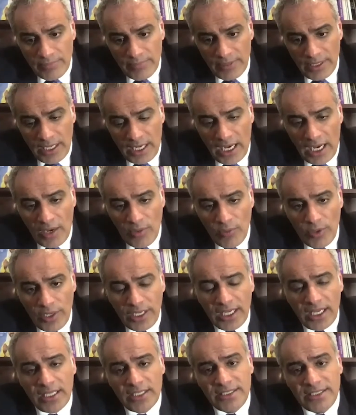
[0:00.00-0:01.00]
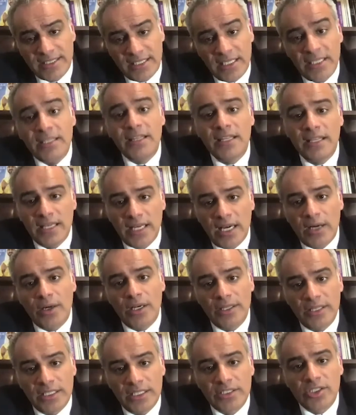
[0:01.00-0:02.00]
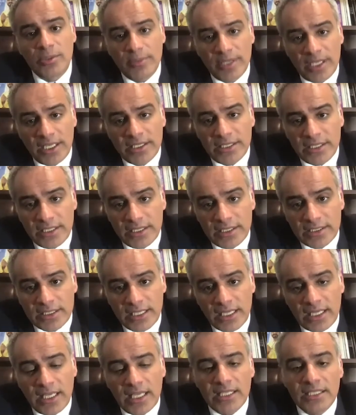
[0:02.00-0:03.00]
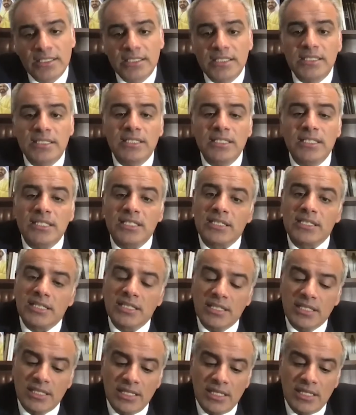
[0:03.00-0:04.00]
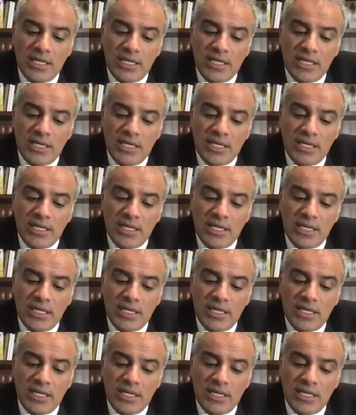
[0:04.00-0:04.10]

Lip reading: how we can strengthen these communities against the